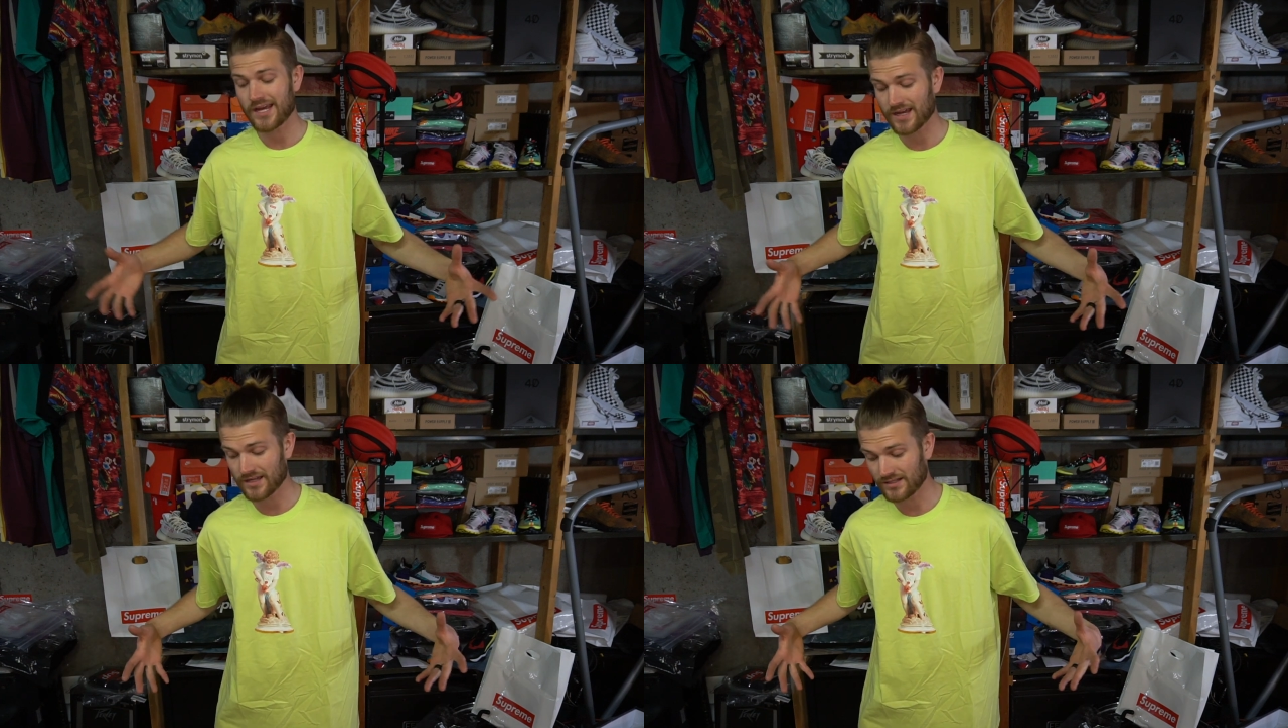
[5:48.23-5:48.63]

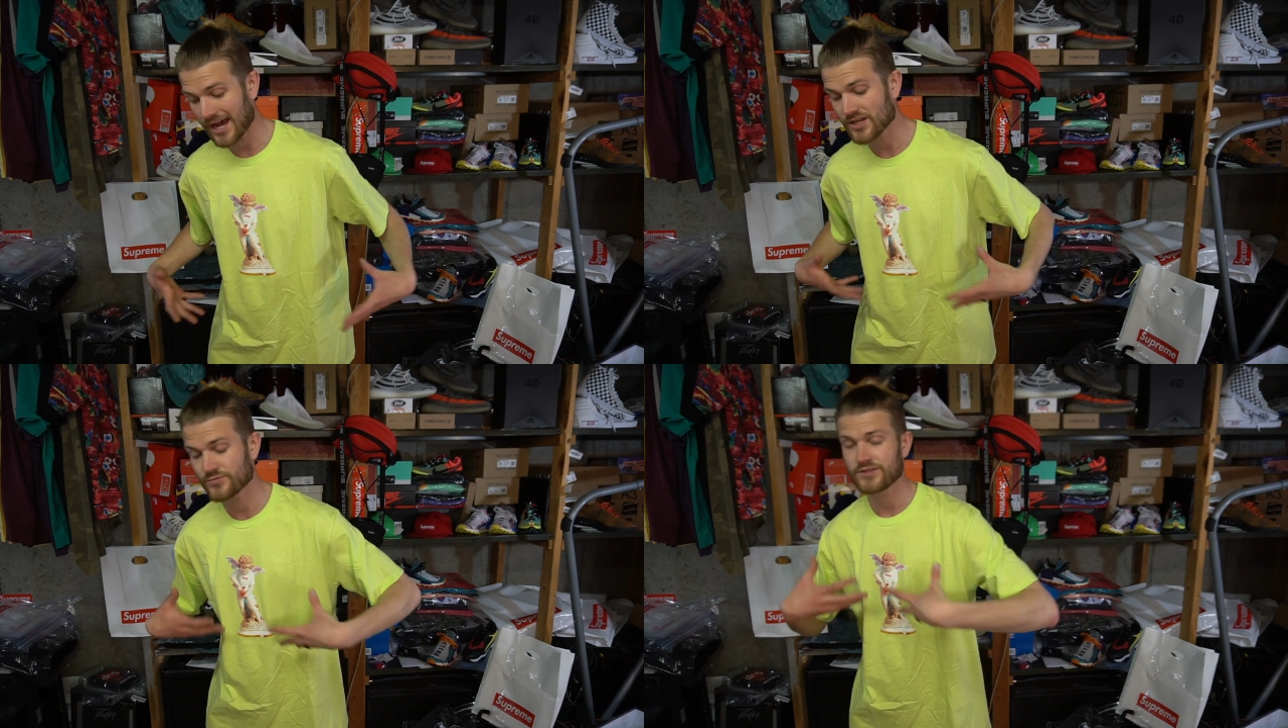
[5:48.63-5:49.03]
And
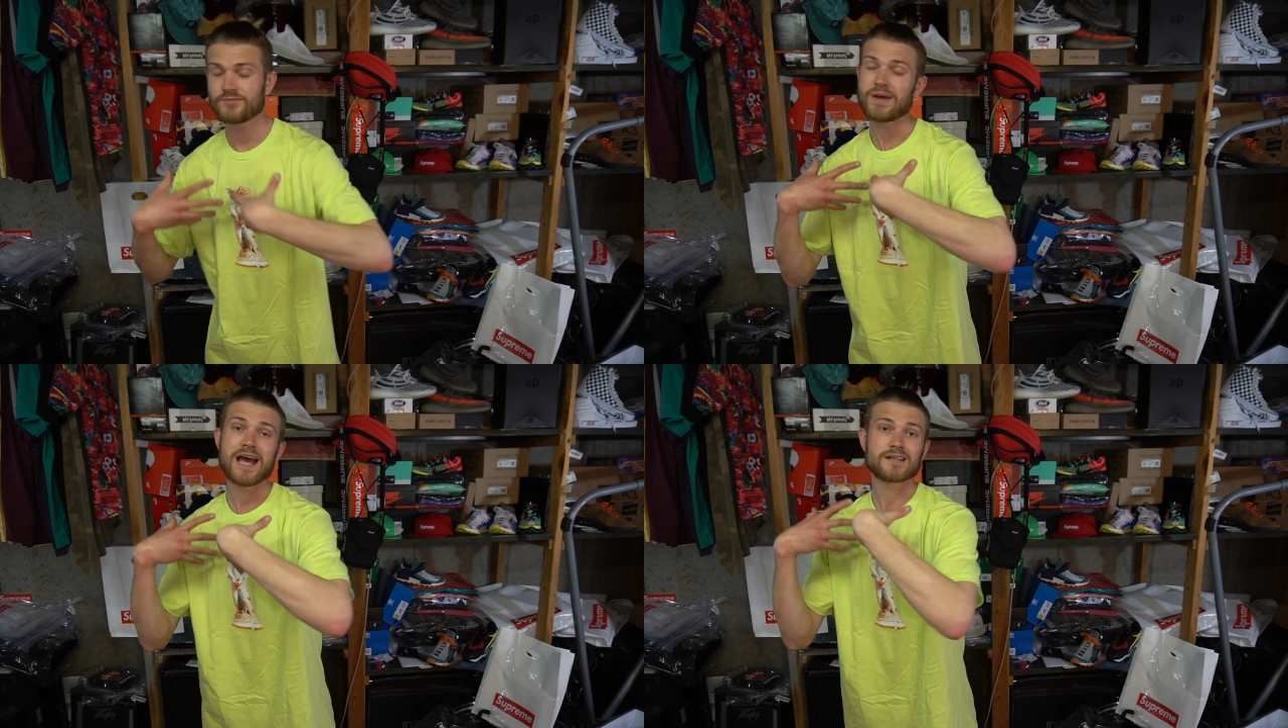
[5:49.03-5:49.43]
as
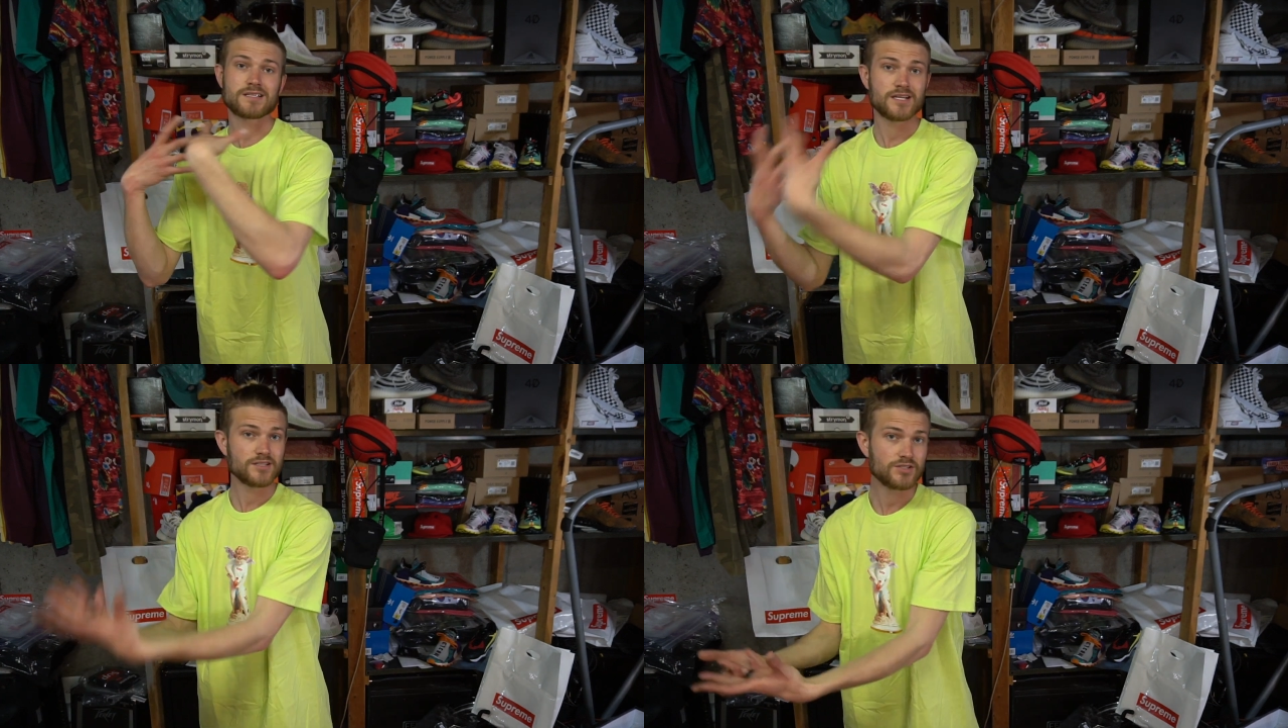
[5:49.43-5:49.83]
we
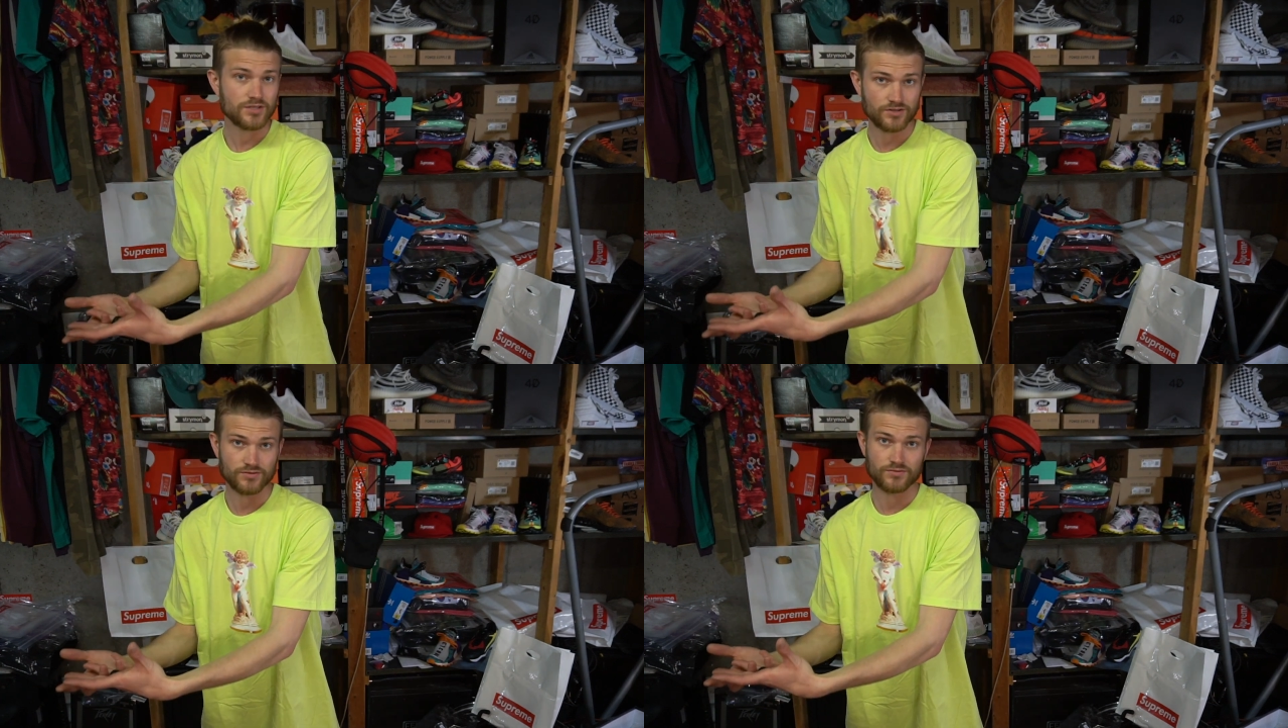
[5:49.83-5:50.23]
pass
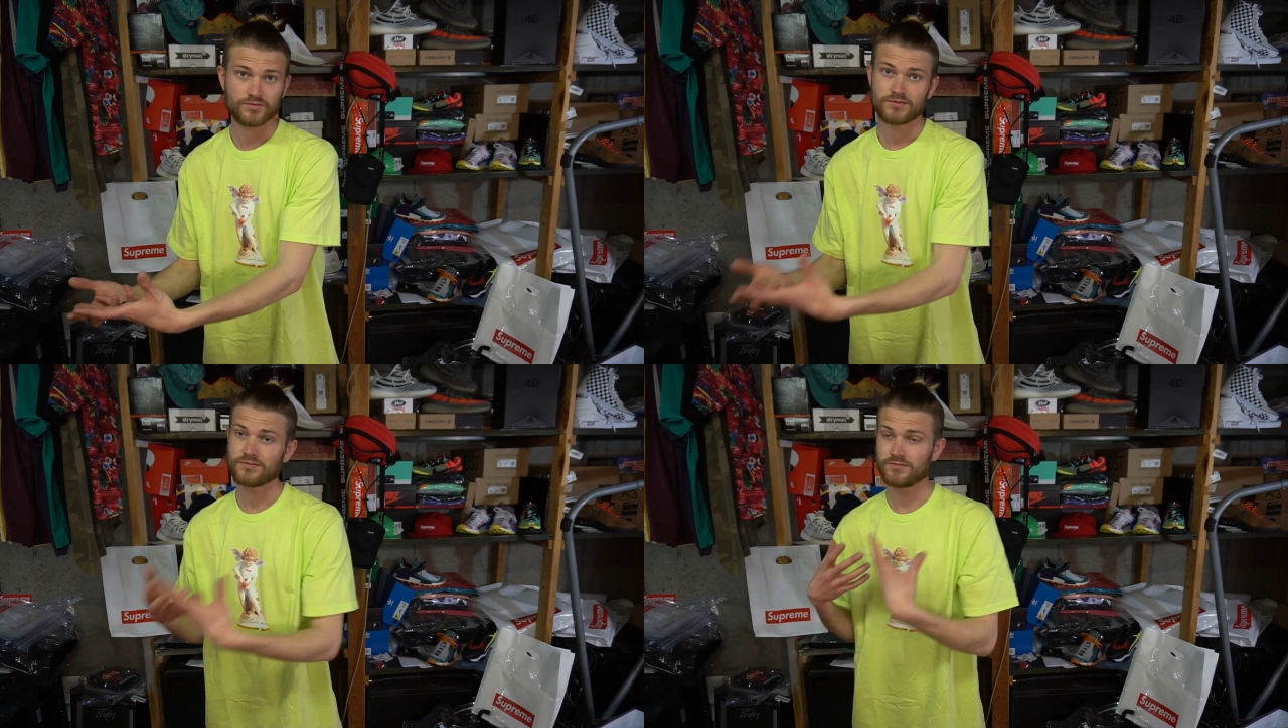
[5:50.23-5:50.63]
into
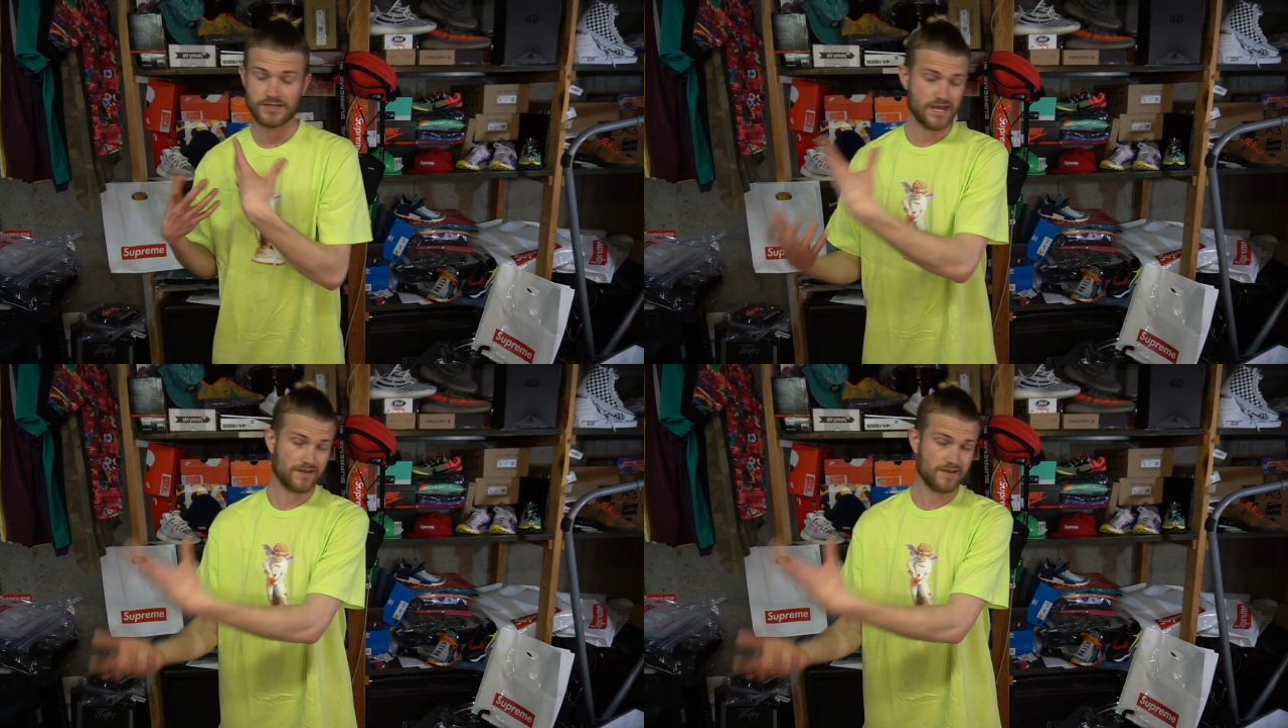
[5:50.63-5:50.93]
the